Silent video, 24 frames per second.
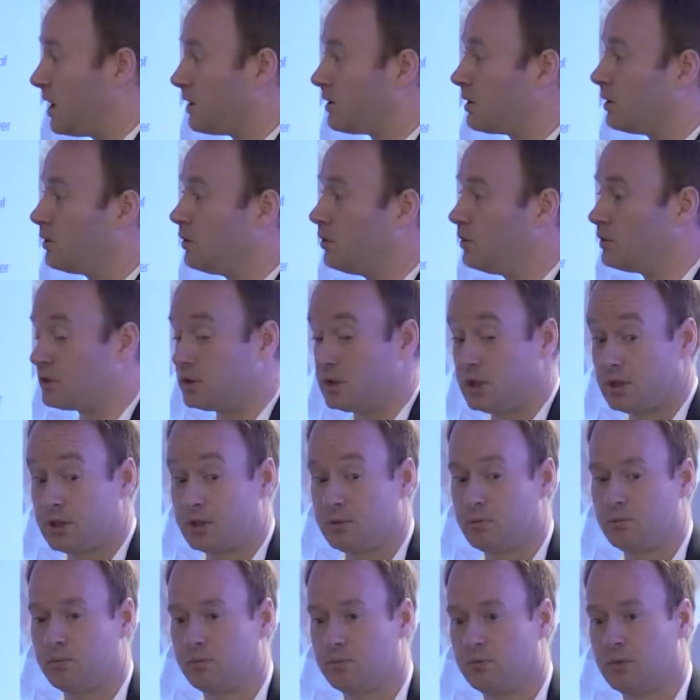to launch this
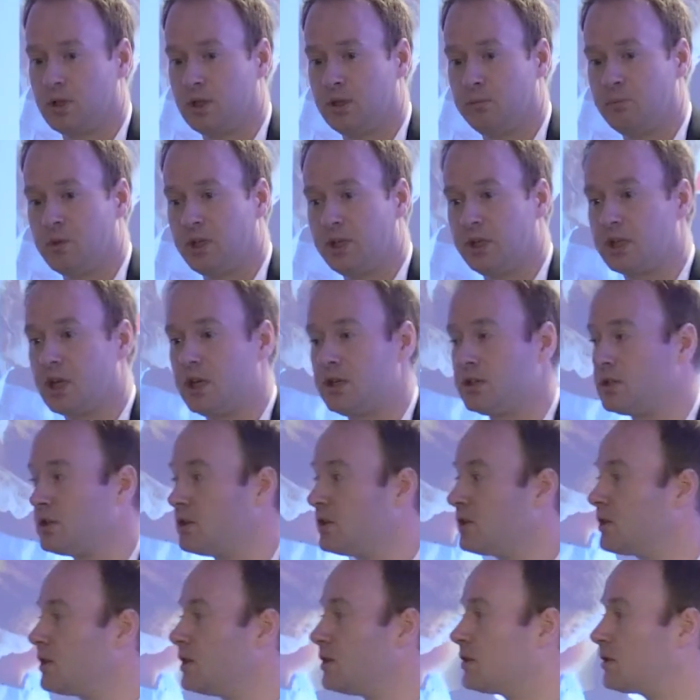medication
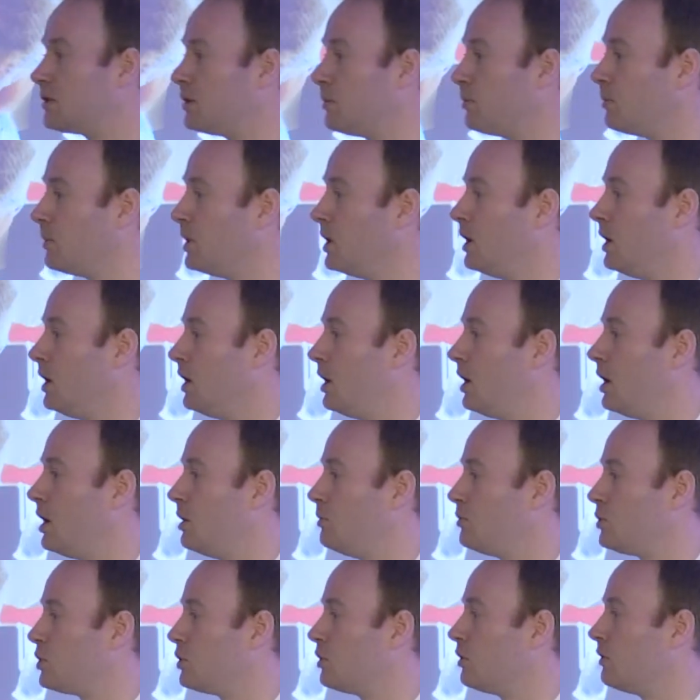system
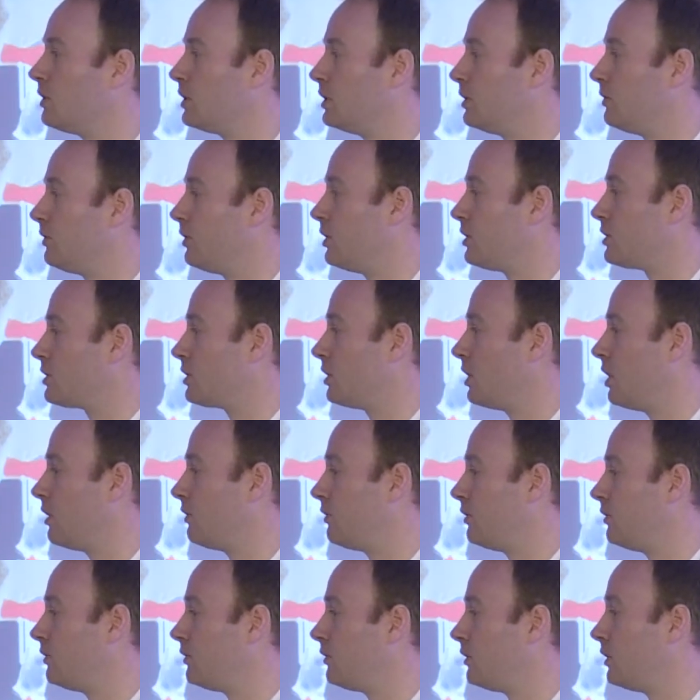during the first half
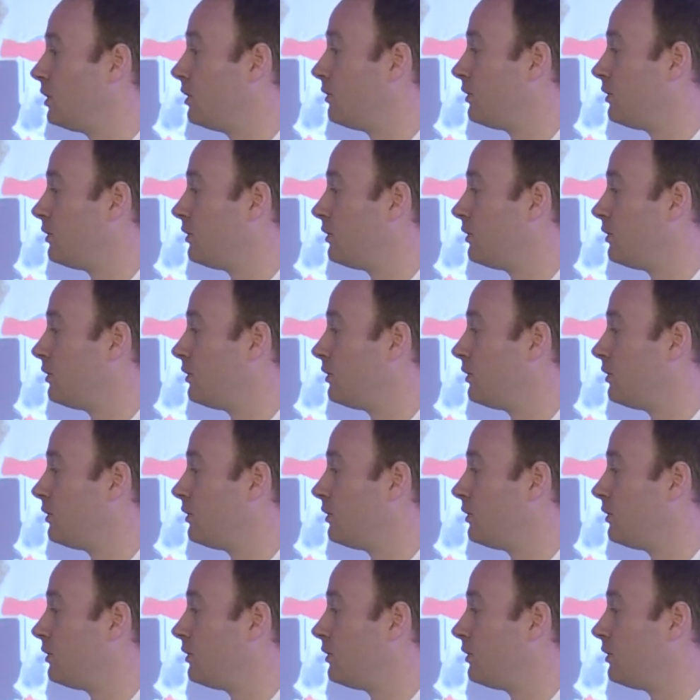of